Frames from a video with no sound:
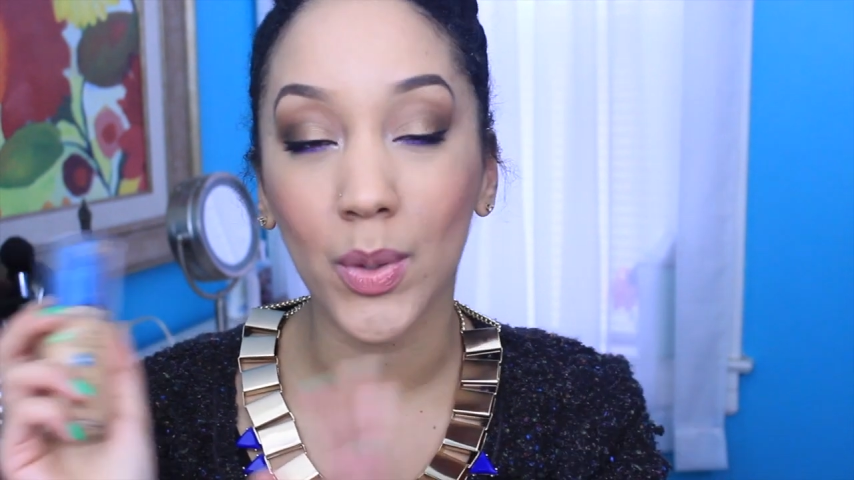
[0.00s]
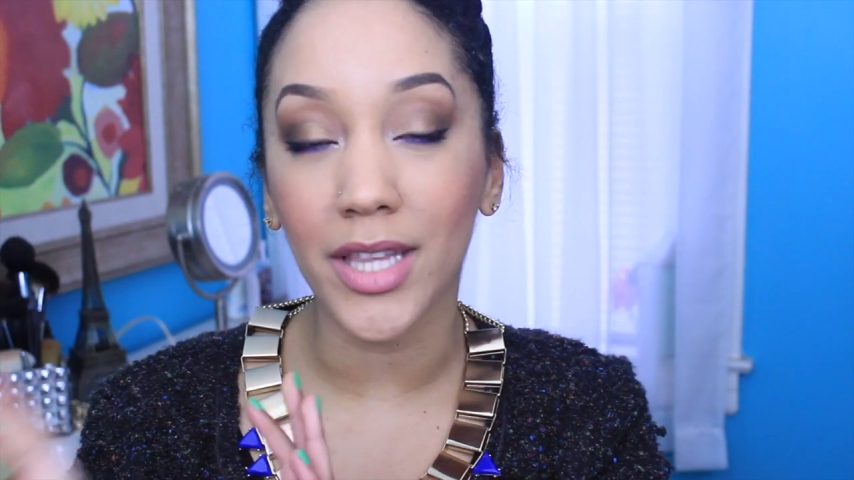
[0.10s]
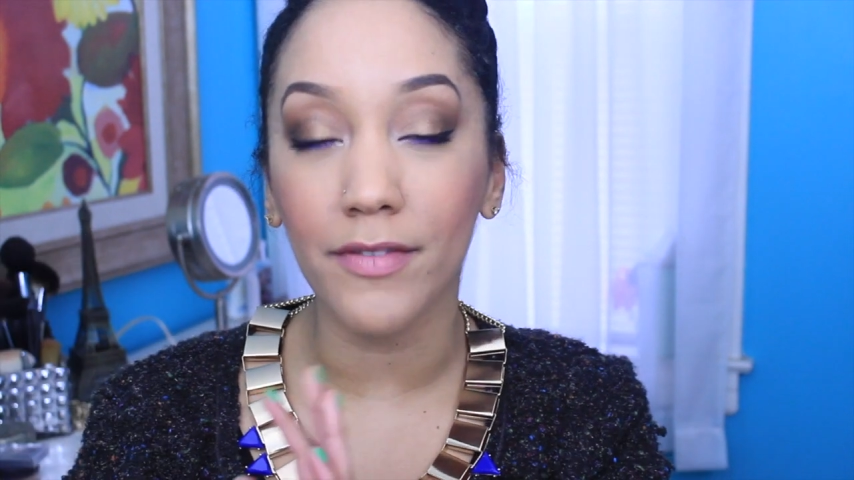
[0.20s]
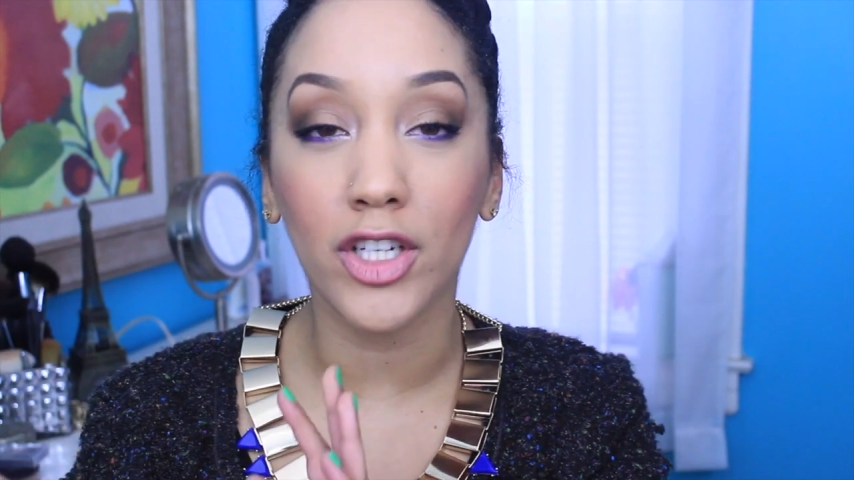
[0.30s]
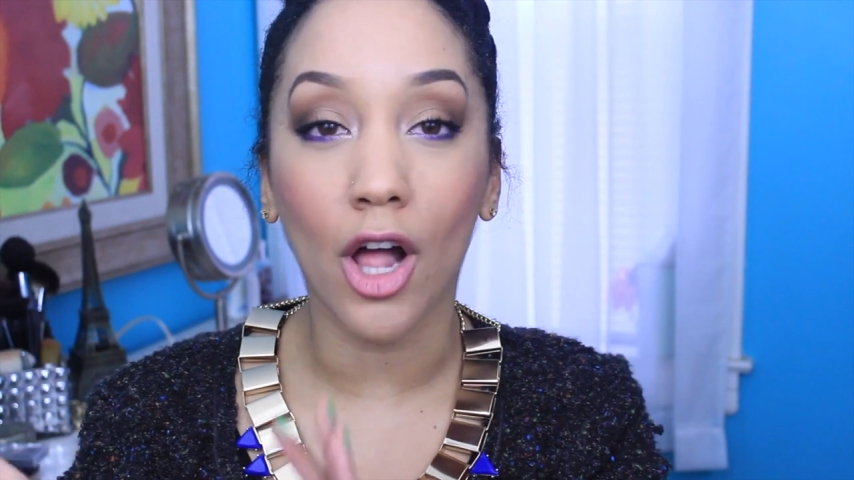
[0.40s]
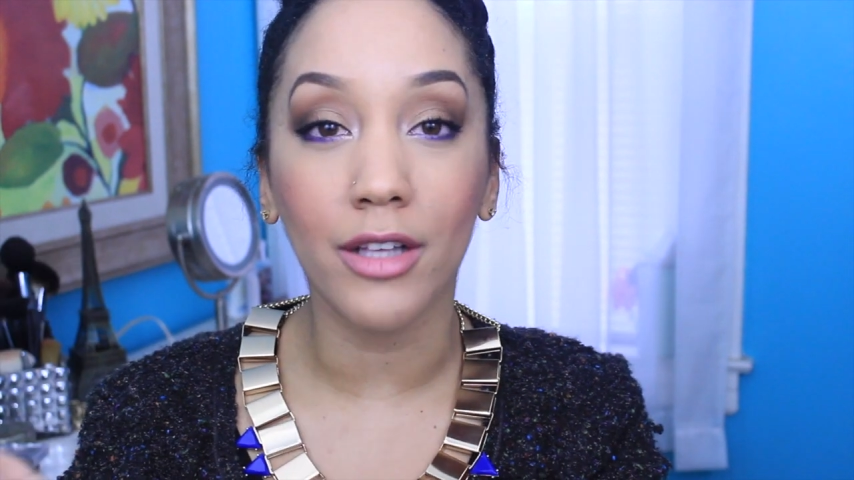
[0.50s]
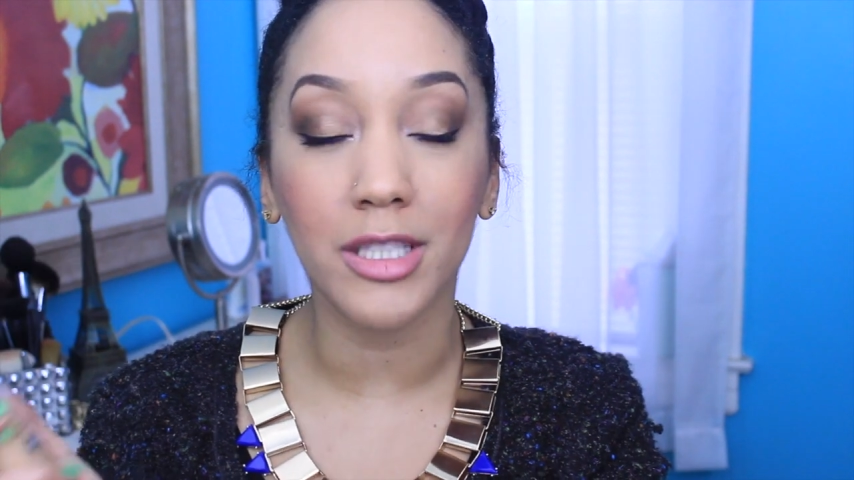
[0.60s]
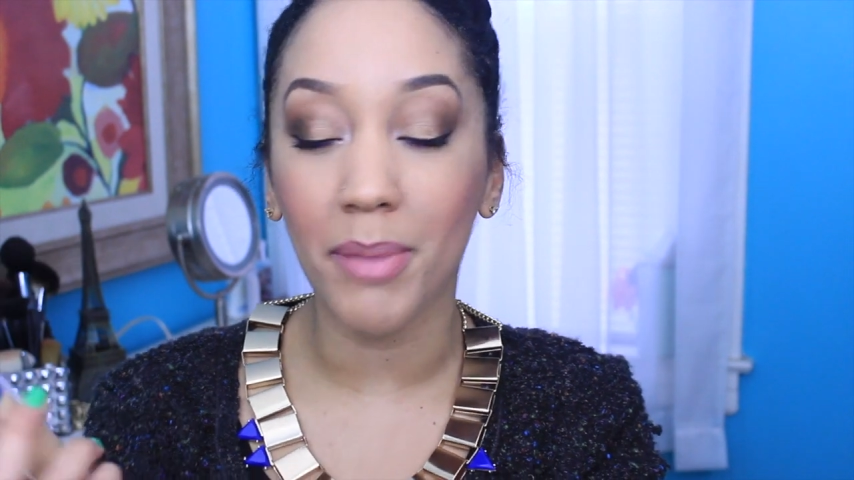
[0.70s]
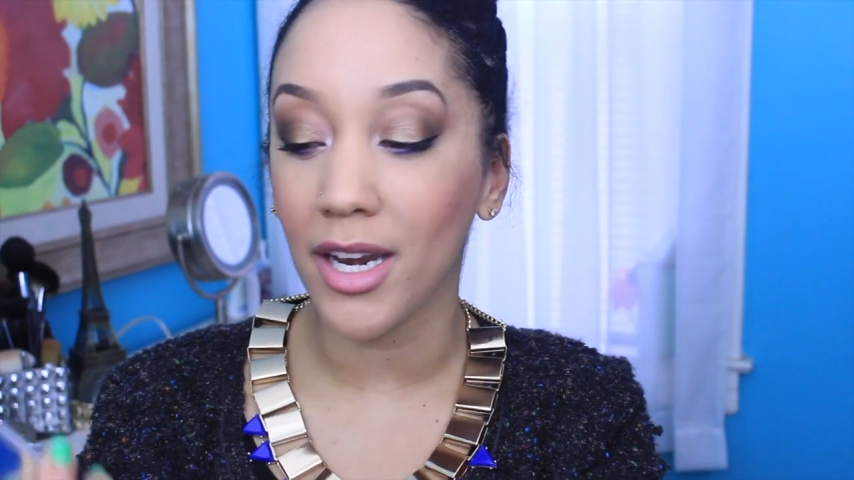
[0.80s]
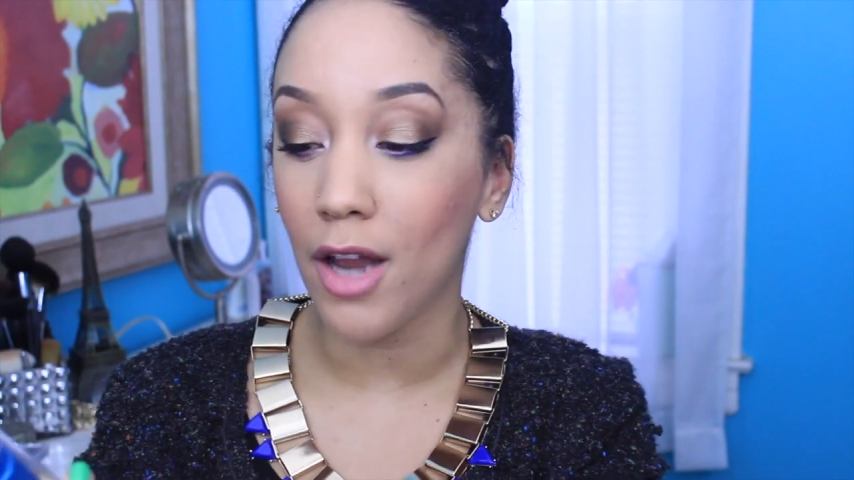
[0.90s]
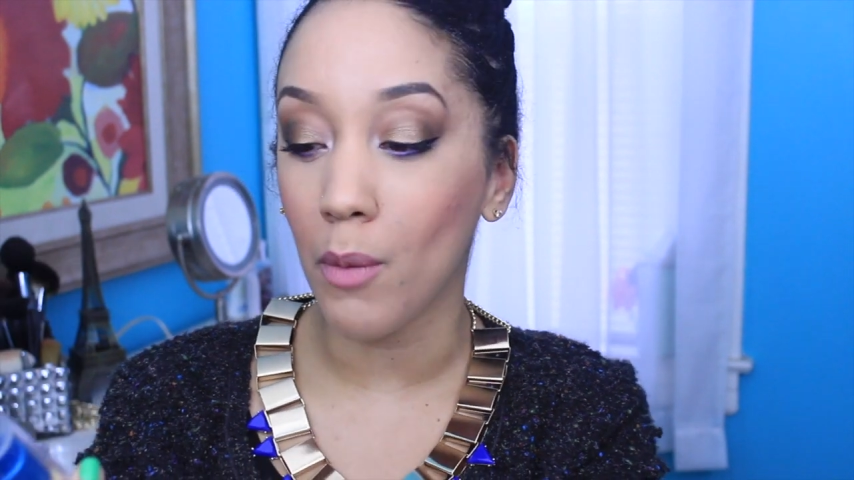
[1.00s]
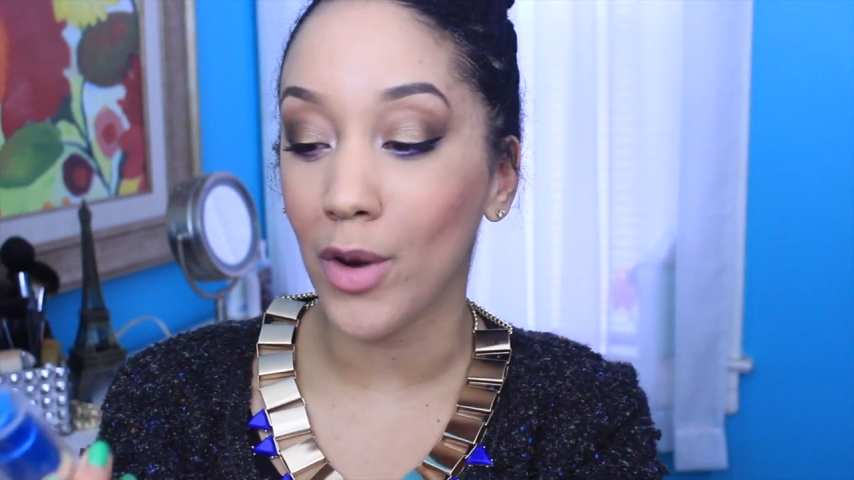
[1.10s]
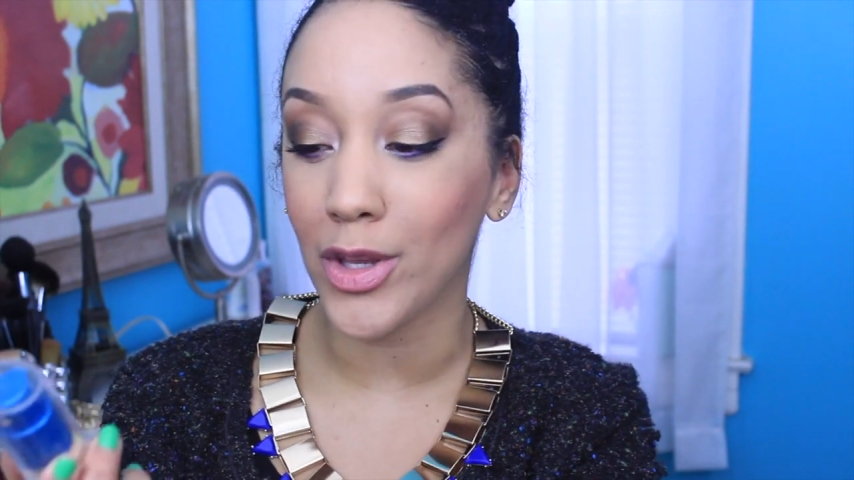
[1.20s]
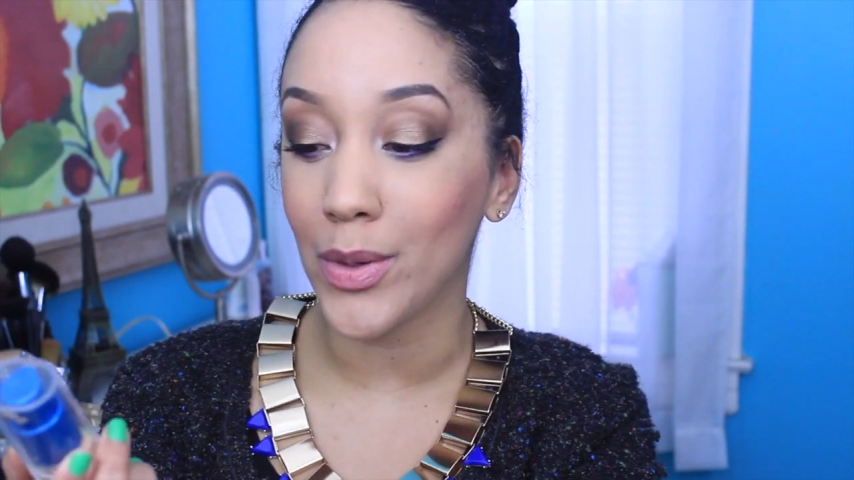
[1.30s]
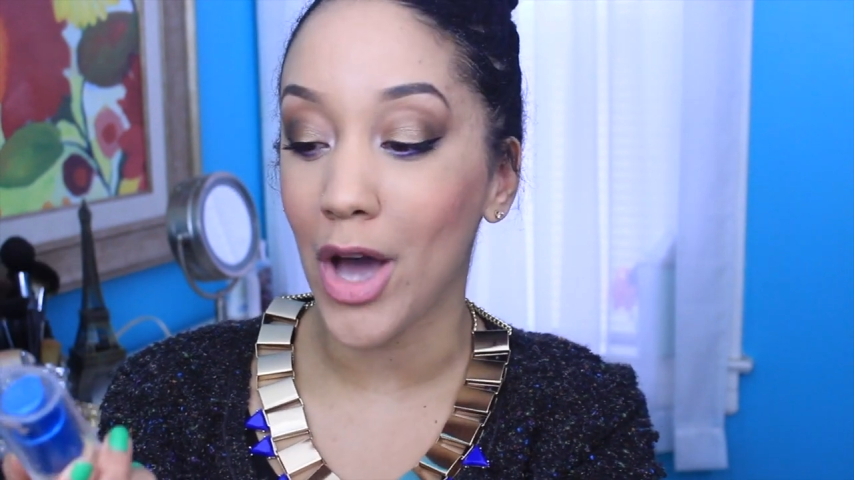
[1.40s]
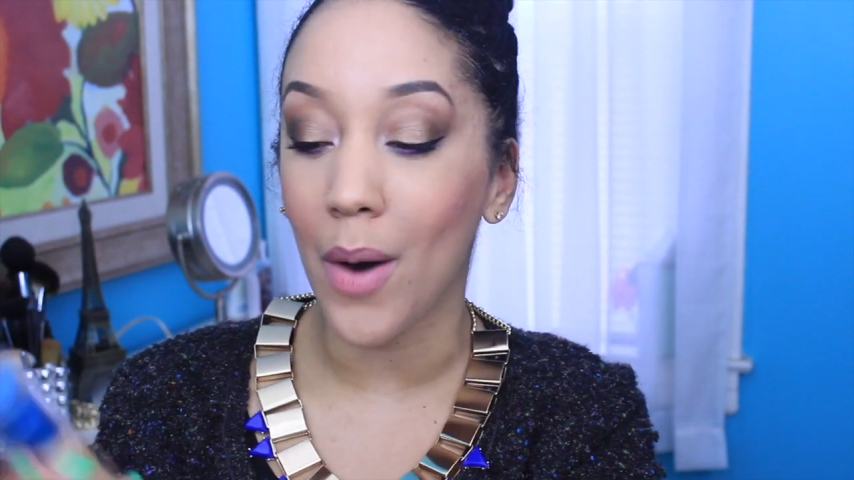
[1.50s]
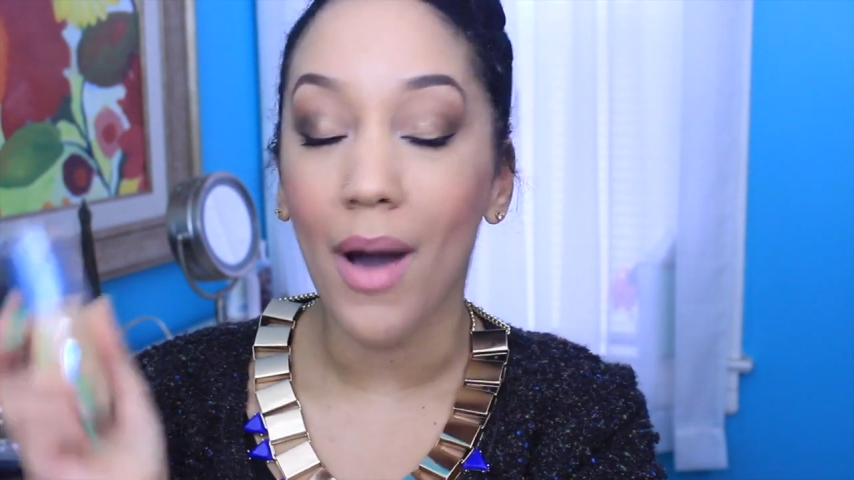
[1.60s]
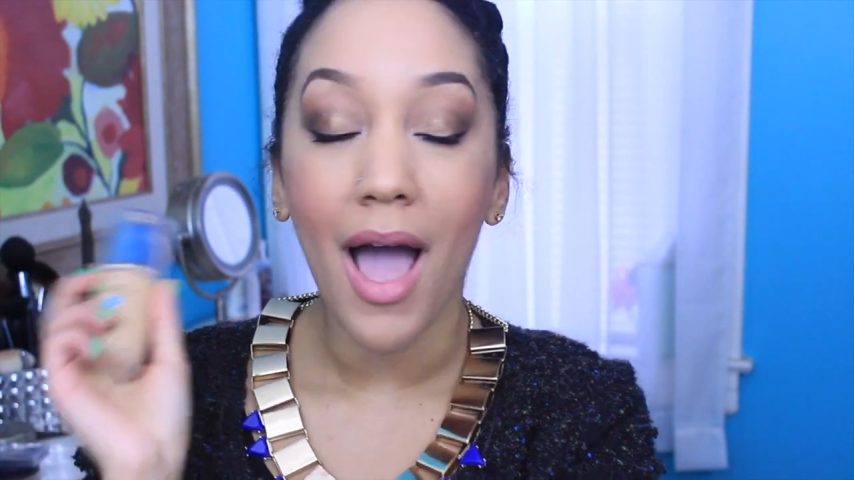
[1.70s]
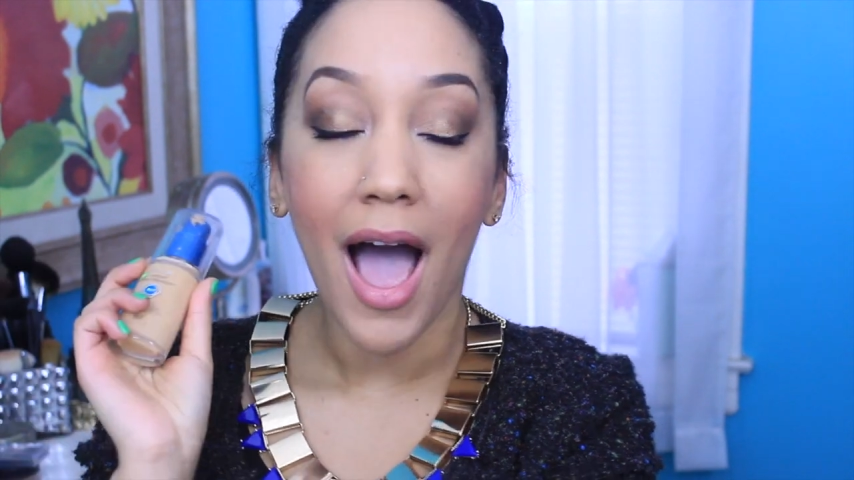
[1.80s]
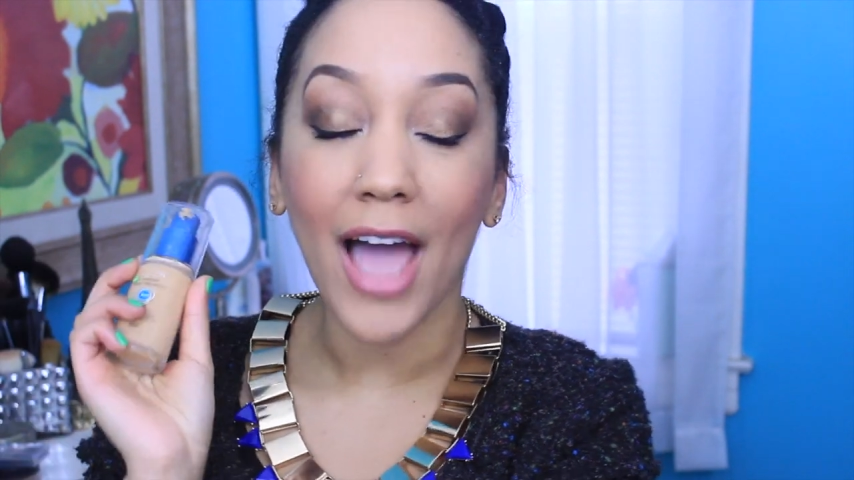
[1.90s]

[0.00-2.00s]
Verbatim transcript: $11 depending on where you go.